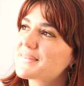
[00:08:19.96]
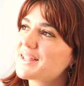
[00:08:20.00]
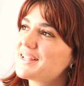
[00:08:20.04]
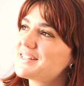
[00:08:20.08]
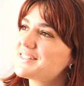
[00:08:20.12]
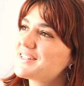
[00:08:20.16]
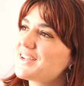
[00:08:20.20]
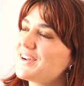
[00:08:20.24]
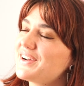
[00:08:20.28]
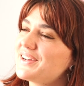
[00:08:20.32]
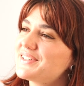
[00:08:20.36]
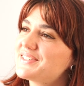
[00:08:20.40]

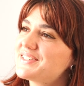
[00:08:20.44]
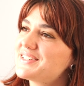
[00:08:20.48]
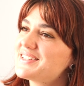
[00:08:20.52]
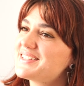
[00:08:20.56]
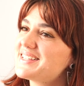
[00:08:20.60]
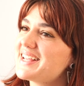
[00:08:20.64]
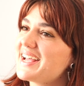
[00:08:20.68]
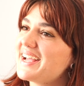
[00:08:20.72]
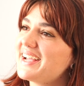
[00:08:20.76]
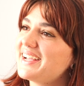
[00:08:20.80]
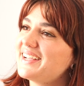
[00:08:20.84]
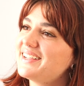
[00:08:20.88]
It's hard to
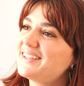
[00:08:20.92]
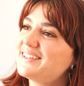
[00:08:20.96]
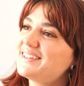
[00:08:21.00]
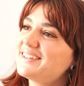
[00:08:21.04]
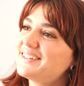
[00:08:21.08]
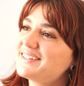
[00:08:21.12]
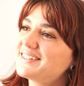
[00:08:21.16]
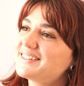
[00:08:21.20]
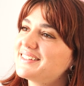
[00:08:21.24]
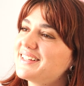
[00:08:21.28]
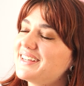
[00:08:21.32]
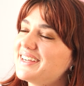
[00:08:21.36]
say,
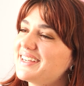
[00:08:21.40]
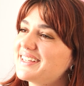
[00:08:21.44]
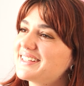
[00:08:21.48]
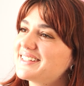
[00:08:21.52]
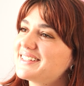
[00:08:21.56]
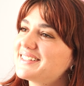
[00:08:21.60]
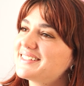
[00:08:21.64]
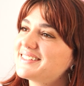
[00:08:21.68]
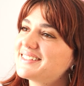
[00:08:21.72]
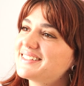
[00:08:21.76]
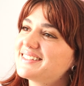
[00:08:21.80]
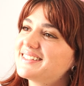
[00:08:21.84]

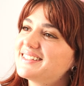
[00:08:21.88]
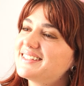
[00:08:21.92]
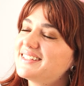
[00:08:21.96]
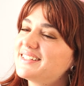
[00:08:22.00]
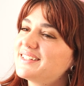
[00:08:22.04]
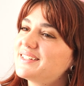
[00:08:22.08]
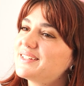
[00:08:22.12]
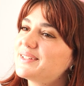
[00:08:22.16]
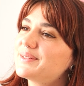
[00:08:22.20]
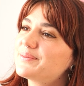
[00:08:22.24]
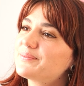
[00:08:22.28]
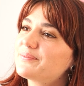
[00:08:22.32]
like,
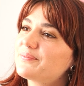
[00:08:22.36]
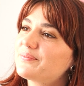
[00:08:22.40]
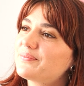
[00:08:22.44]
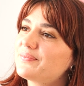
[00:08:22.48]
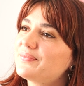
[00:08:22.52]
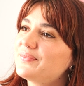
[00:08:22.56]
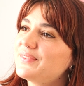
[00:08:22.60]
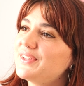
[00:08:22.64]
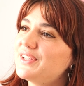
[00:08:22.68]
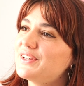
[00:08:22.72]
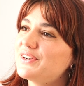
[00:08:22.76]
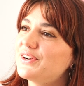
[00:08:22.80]

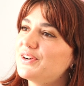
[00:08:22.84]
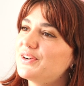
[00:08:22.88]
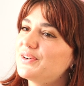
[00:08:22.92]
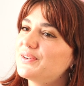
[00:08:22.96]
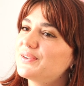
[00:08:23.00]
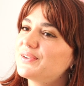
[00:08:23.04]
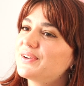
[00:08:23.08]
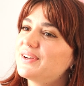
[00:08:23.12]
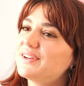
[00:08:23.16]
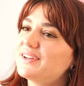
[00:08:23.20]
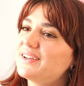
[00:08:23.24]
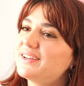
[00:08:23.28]
you know,
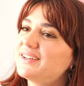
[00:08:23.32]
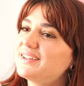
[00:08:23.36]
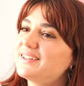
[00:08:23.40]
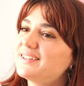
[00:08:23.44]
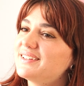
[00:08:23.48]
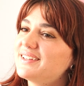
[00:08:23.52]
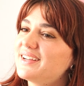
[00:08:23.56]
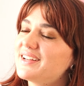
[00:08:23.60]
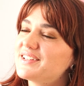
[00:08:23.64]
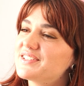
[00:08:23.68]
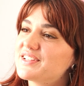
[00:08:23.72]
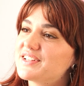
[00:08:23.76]

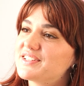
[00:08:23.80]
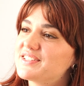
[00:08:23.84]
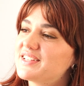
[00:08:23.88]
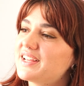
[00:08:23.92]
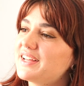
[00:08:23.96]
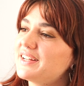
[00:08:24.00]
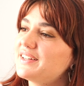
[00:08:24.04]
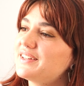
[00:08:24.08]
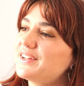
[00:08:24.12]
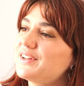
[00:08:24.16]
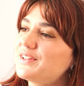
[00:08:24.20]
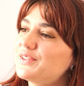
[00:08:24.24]
as I
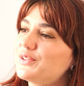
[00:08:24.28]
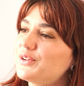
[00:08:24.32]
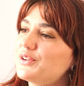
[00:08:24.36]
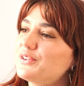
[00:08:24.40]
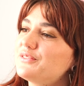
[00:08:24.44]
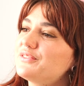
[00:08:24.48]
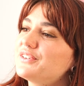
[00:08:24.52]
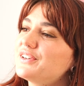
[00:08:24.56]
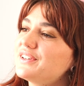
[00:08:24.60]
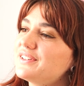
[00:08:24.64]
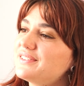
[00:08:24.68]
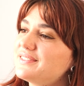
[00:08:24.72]
said, a lot
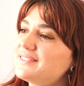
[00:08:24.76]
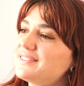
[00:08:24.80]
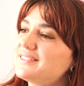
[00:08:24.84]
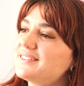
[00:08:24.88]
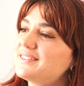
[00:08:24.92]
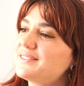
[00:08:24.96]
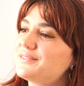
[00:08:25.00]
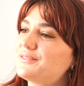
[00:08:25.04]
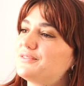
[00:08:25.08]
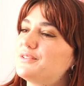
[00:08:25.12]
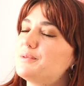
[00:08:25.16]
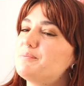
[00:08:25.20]
of it
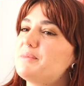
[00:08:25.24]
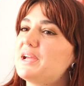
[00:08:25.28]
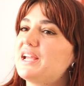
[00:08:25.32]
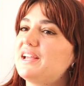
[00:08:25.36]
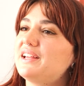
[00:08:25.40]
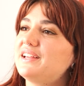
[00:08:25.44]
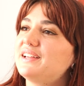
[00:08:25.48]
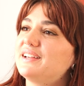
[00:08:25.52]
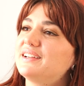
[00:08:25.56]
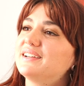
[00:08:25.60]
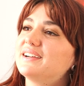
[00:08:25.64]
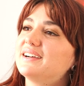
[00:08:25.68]
for
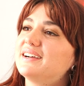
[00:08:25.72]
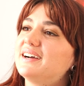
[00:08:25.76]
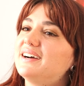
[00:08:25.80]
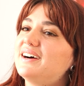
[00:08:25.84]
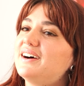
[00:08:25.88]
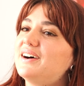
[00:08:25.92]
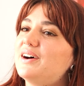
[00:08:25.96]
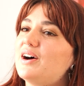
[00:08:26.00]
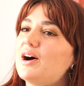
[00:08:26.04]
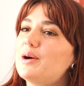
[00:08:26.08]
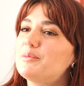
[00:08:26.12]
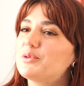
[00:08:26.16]
me,
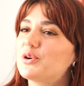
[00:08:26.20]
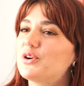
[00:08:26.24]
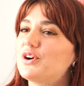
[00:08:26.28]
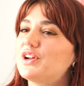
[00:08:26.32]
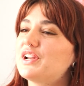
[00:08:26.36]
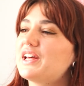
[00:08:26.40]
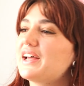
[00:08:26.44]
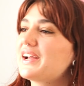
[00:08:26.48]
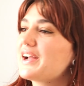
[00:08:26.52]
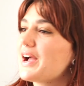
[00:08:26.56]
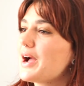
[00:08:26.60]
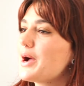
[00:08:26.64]
I'm quite
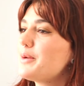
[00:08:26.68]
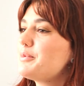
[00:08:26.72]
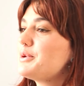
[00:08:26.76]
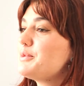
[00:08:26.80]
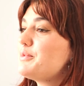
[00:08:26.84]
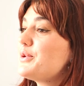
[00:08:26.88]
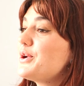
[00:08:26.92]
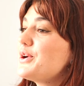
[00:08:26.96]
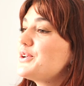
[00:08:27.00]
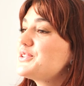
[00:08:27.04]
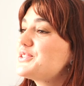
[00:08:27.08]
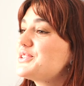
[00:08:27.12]
like a happy
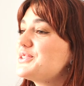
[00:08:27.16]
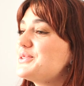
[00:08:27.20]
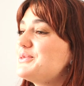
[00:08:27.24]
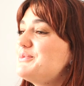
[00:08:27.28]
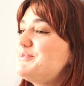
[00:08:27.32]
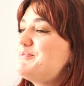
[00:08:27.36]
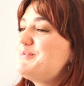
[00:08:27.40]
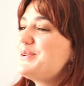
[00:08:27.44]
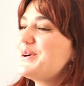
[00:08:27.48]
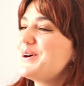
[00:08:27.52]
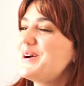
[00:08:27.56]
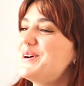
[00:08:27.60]

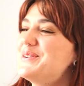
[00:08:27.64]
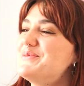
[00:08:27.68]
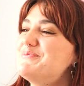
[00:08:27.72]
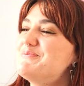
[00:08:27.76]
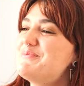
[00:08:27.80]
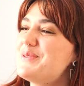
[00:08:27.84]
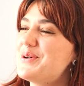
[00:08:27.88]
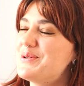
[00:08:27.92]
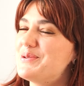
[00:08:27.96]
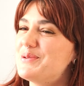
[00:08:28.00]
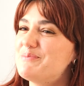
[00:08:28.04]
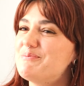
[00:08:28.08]
person,
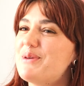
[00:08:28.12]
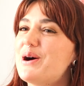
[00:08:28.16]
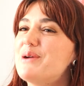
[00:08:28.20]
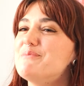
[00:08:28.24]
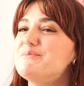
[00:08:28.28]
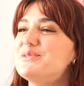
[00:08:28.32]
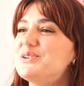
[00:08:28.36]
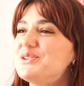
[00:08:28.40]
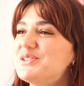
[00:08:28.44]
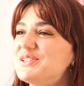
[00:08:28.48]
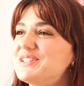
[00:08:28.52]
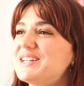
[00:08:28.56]
but my
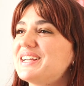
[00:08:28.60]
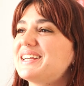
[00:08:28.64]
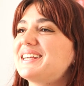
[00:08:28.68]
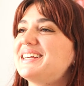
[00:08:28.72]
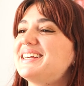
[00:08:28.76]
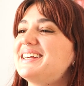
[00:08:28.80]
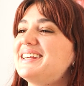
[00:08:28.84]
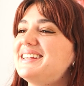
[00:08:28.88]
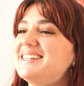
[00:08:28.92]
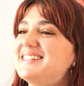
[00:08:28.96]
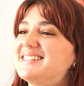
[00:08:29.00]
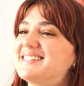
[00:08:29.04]

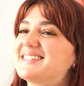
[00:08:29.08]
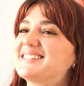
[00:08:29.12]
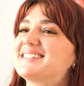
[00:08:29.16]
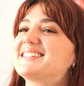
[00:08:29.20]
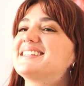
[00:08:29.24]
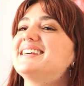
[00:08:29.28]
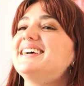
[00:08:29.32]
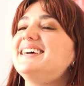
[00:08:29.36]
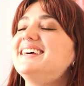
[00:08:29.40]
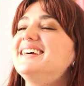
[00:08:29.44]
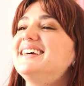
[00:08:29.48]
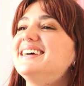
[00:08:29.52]
music
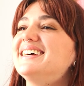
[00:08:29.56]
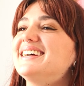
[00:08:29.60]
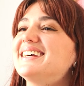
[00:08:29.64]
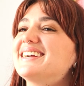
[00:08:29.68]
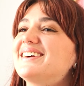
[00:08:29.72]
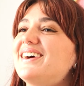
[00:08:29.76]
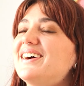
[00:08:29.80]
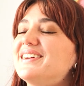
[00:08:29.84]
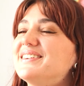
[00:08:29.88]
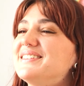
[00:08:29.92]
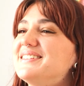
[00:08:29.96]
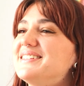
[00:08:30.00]
is
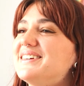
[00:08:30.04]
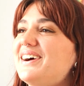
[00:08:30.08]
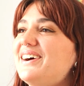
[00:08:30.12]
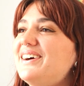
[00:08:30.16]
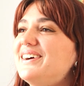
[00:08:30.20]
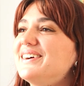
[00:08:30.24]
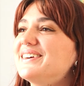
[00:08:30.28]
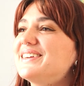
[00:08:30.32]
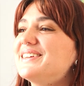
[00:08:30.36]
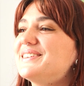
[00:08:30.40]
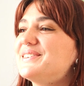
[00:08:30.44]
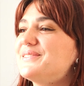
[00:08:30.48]
kind of
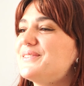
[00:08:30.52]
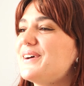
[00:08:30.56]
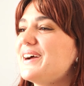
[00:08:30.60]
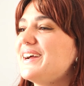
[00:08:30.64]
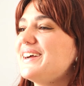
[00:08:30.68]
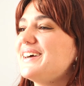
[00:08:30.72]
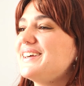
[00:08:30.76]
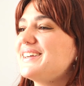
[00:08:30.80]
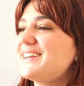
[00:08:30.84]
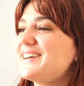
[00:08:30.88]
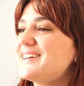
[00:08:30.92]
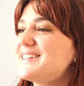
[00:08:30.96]
dark in a
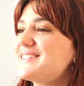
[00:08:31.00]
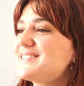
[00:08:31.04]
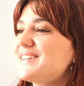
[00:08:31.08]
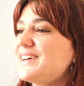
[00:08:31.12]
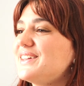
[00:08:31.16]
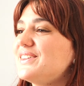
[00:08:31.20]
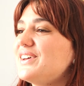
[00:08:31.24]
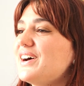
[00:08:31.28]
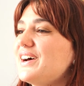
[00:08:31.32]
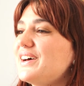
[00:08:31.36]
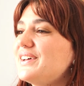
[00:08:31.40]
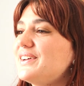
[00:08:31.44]
way, I guess.
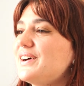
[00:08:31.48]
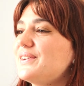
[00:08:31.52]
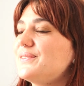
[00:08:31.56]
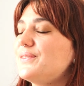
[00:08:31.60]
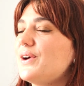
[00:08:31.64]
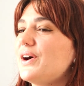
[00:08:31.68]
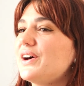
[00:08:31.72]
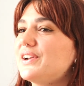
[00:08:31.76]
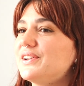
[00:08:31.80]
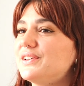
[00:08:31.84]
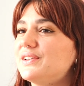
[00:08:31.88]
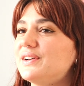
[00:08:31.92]
I
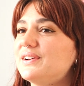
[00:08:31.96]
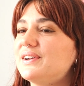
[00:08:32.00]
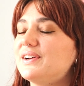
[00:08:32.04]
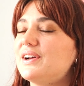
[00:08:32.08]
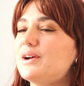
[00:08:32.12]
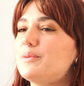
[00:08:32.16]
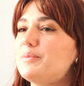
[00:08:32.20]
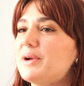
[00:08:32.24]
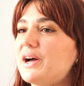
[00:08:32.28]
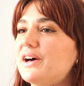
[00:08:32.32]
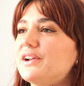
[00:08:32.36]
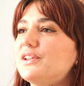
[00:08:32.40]
write
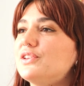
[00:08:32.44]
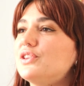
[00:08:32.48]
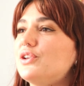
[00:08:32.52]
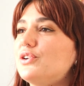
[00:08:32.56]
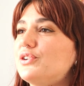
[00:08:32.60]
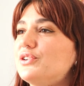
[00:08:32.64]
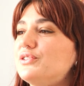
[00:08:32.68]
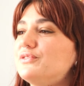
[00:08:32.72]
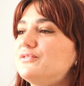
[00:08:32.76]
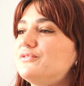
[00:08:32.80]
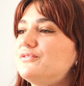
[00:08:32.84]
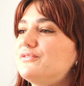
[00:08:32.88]
about a
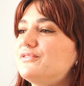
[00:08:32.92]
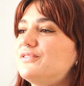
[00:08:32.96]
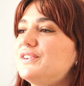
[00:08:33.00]
lot of